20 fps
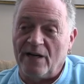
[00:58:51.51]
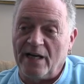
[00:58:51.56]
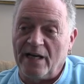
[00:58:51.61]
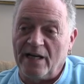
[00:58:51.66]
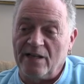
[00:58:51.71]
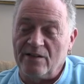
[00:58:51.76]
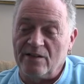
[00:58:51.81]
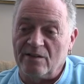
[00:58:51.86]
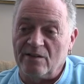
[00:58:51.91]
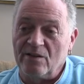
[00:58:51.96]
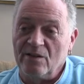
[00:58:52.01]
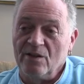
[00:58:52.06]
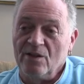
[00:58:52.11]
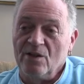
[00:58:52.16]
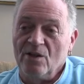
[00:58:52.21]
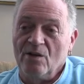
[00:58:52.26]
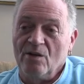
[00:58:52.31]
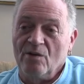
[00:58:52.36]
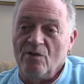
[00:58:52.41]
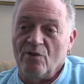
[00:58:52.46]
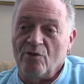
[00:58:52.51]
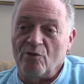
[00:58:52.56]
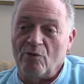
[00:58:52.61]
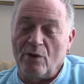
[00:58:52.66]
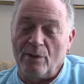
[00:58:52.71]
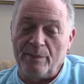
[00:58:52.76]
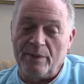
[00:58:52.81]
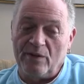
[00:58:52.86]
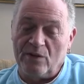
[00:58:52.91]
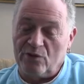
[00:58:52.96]
I had to
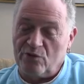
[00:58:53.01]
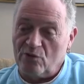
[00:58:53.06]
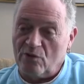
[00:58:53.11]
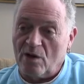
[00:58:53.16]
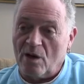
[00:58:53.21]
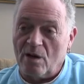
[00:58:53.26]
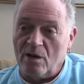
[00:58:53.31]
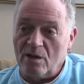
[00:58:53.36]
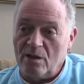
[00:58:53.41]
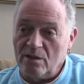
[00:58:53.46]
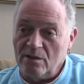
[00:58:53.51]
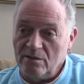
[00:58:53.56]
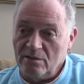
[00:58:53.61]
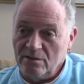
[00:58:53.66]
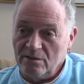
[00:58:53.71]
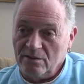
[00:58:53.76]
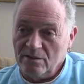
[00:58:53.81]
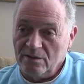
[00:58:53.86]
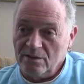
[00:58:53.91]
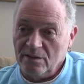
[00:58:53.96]
throw him in the trunk. Okay.